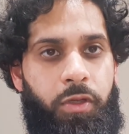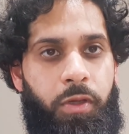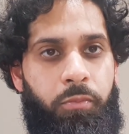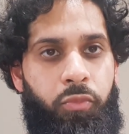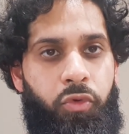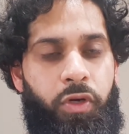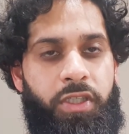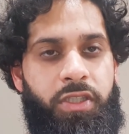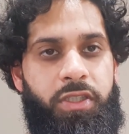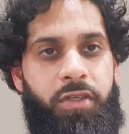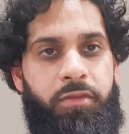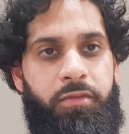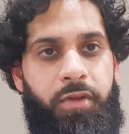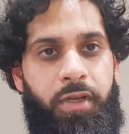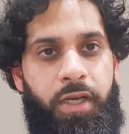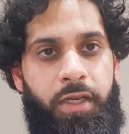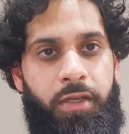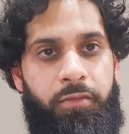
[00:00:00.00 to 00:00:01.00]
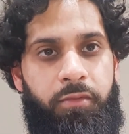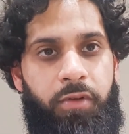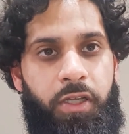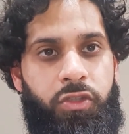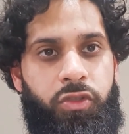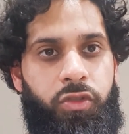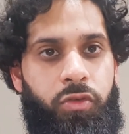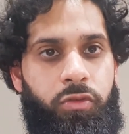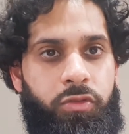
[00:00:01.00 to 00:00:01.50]
compressive and
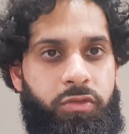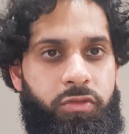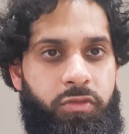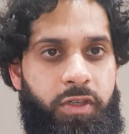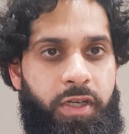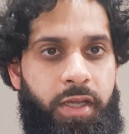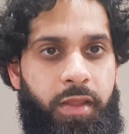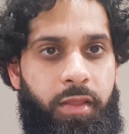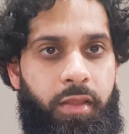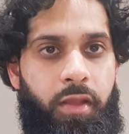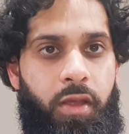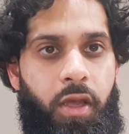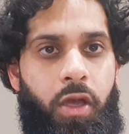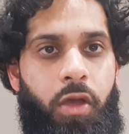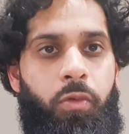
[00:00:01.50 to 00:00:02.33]
flexural strength.